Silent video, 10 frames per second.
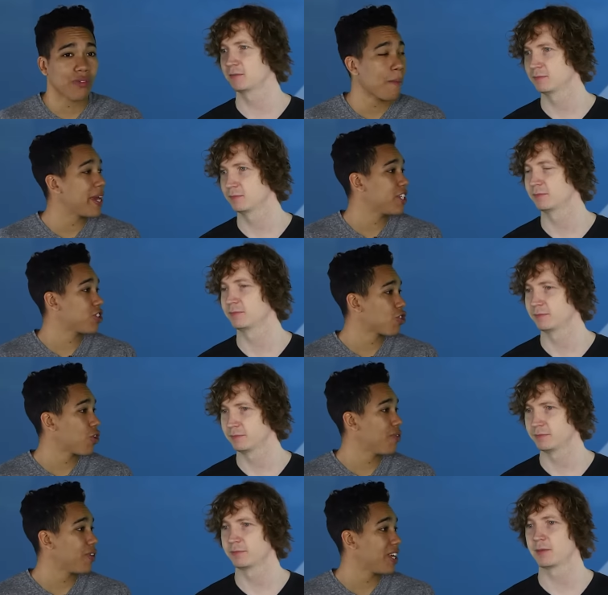Speaker 1: with a major
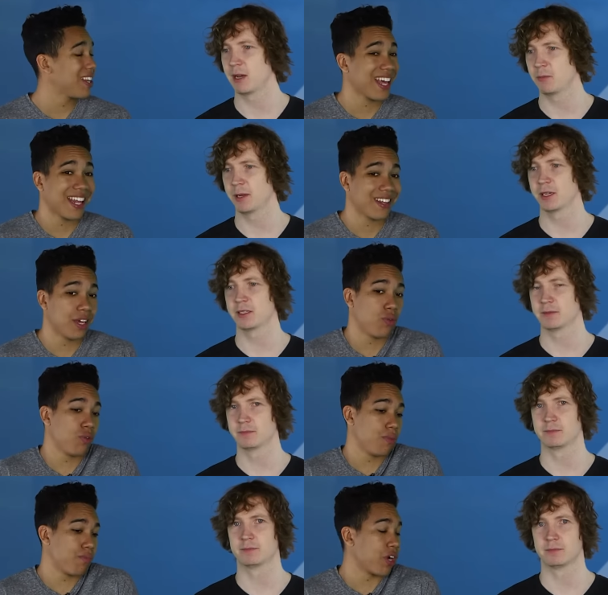trophy, then it will
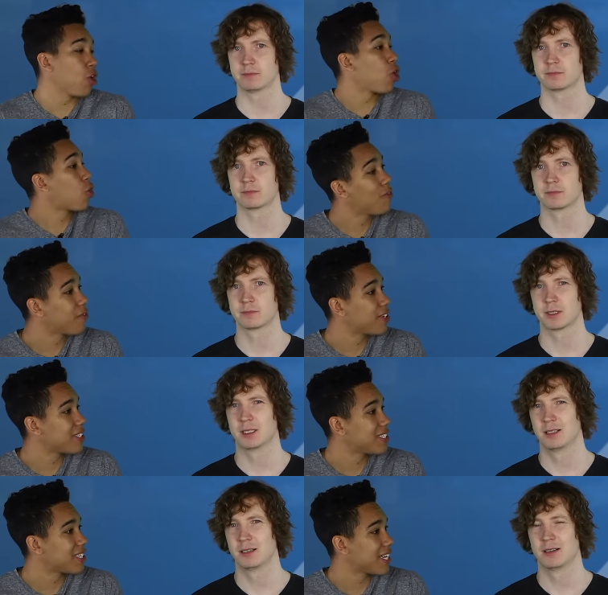bring a lot of
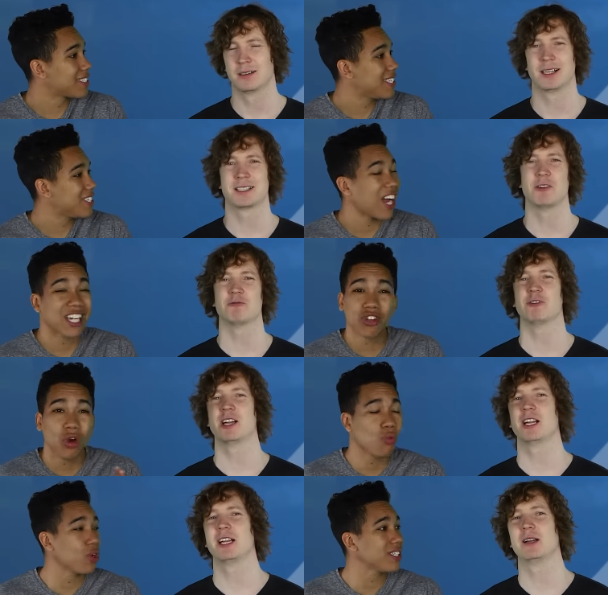confidence into next season. I don't,
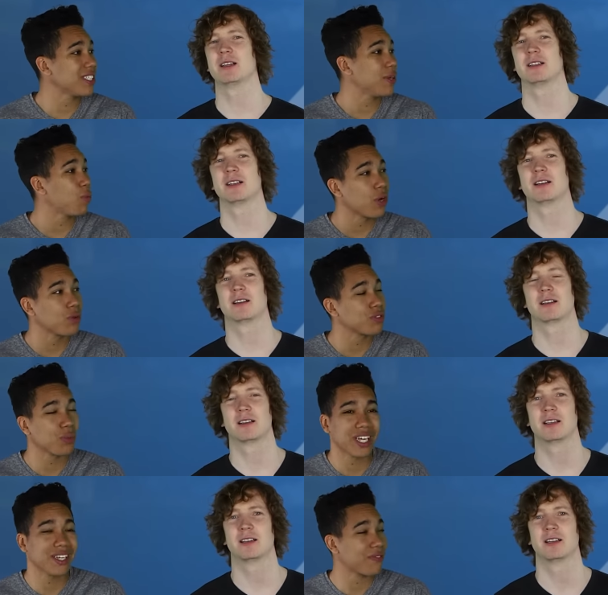don't want to see Wales
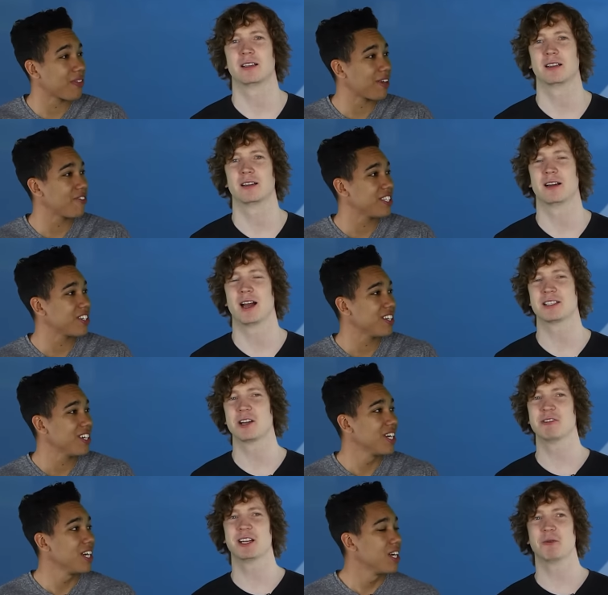win it for that reason. I
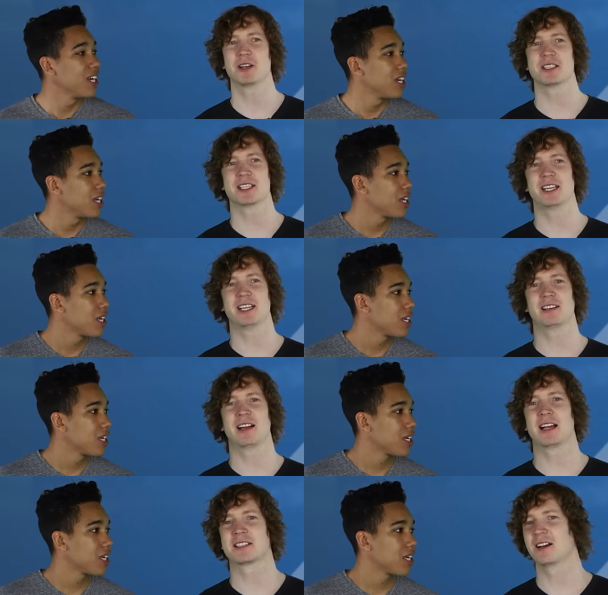don't
Speaker 2: really want to see
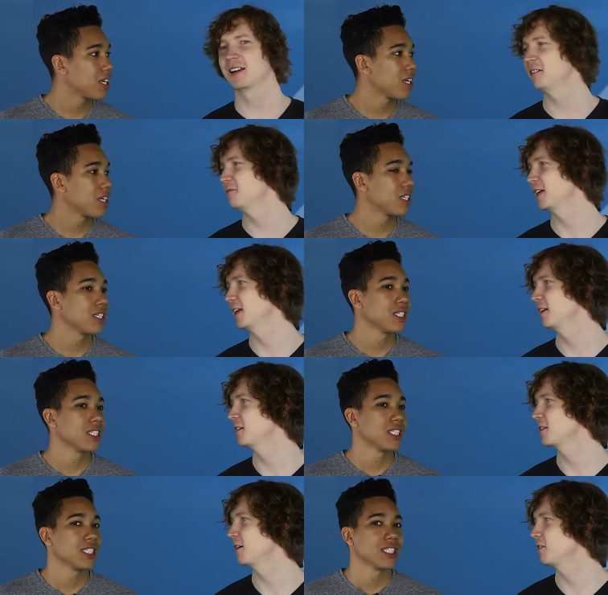Hazard lifting it though,
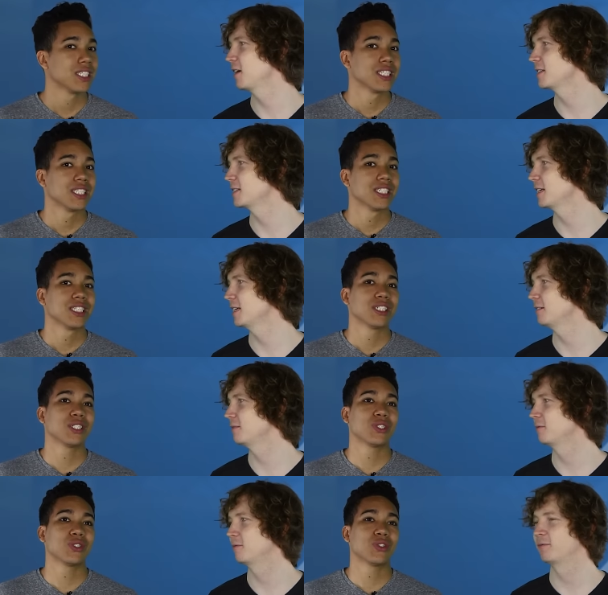so I'd rather see
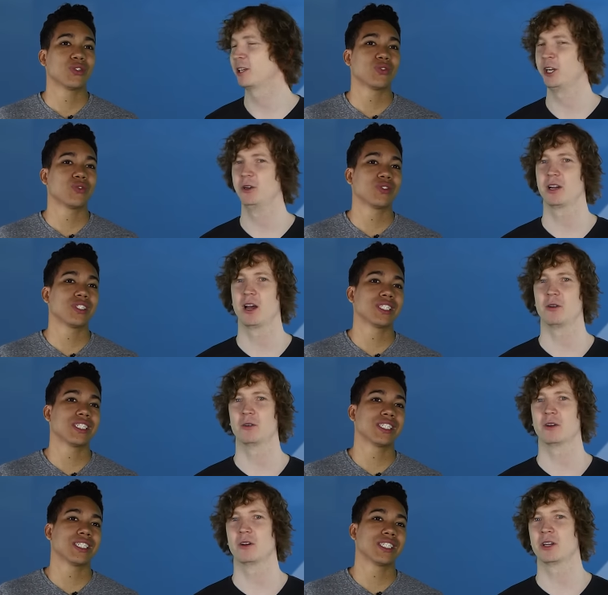
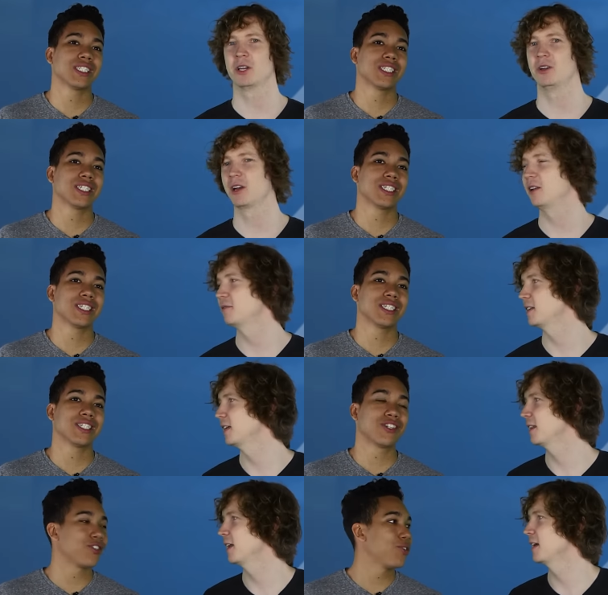Hugo oh. Hugo lifting
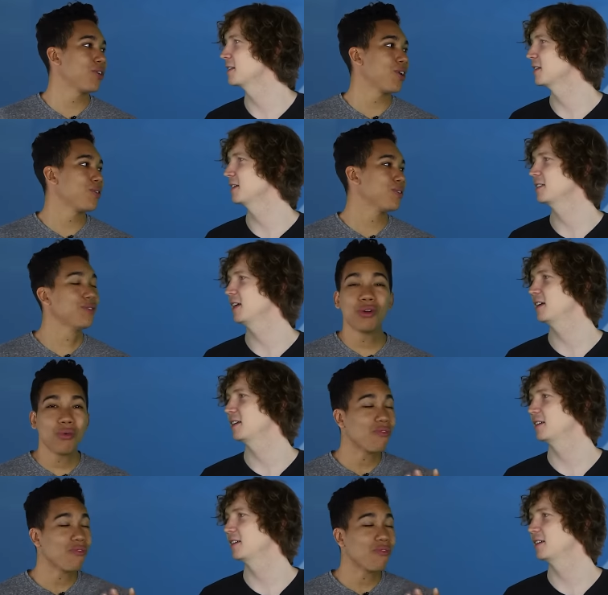it. Just Hugo. Hazard, yeah. You wouldn't